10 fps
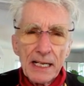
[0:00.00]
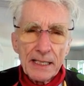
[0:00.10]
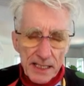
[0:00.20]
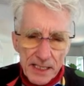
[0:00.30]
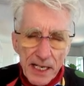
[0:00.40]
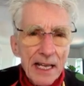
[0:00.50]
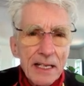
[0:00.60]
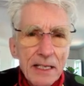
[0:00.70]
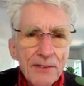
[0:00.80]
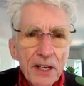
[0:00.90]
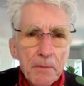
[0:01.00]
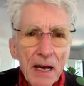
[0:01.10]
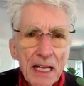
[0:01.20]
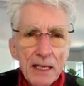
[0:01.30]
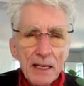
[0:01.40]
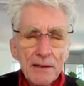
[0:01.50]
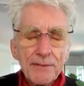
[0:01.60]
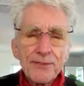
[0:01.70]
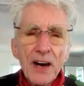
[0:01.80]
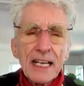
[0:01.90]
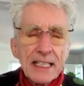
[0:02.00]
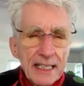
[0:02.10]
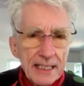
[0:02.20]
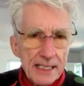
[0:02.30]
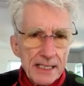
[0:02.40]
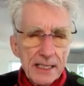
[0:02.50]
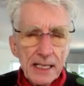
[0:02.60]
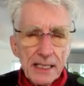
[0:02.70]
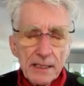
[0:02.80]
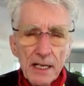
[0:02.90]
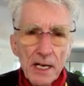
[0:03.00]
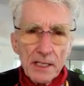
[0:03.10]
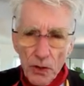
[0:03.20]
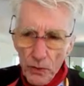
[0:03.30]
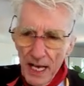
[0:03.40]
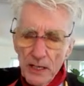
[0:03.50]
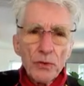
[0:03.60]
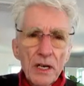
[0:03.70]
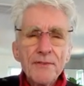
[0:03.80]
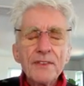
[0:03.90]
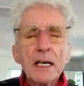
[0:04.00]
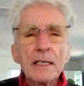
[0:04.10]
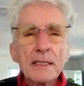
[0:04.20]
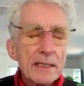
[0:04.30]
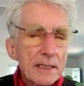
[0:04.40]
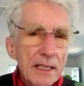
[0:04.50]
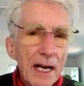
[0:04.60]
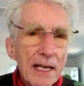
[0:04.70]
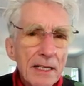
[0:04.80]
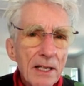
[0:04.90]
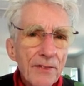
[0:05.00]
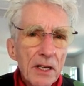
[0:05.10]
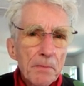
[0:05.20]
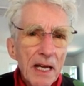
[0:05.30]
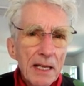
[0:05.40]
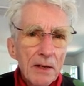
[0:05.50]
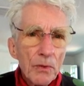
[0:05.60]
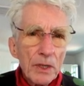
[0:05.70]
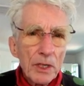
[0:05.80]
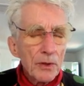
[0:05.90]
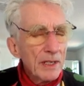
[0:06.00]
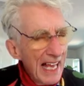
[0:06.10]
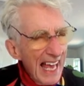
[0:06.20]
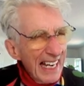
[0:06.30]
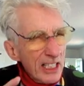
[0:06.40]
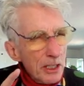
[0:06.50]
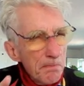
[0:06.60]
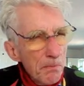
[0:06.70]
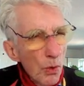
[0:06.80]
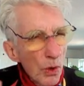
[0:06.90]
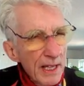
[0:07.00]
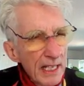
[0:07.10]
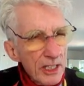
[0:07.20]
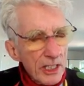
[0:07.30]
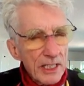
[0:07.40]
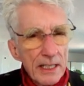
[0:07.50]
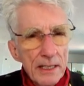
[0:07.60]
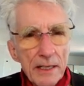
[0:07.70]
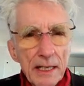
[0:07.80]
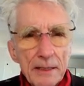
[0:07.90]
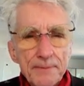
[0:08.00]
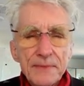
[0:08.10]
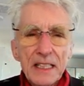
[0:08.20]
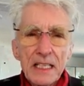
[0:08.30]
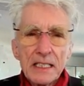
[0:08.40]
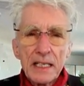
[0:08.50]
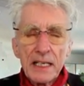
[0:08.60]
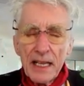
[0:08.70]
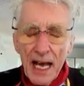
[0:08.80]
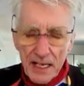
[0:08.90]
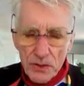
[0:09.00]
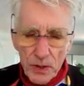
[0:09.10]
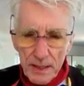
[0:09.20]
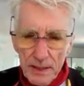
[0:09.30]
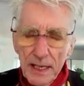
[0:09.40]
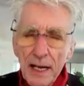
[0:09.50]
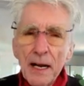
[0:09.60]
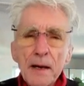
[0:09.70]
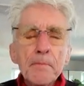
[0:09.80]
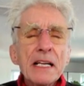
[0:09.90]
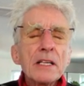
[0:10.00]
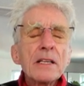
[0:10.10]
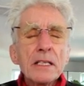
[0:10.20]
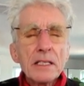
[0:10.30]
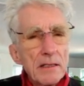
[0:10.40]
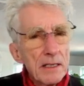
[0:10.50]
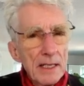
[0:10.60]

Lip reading: It's a scientific method of finding these things. So that's what I've done, is a scientific method would do. And it's more than just the internet. See, that's what it, and I mentioned this